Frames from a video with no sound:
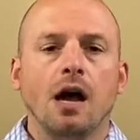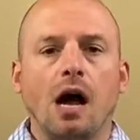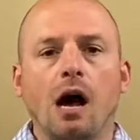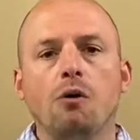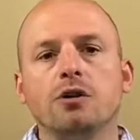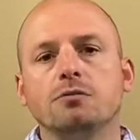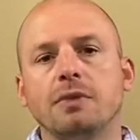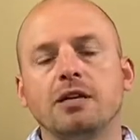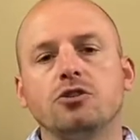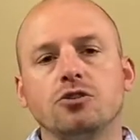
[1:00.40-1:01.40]
Always
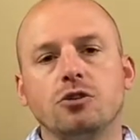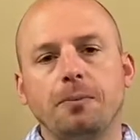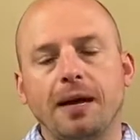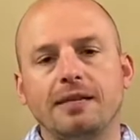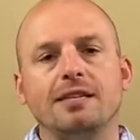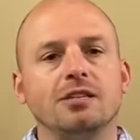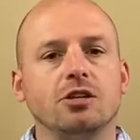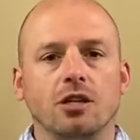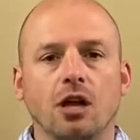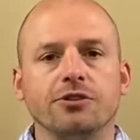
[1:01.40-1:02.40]
make sure you pay attention
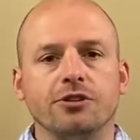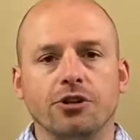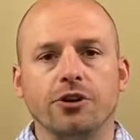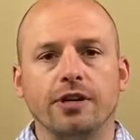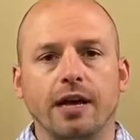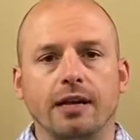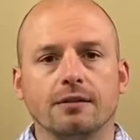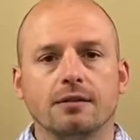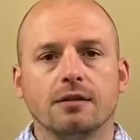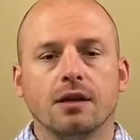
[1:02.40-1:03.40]
along the journey,
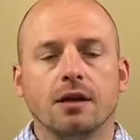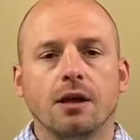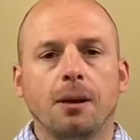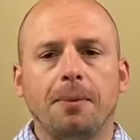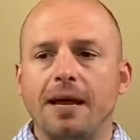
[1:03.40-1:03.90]
guys. Pay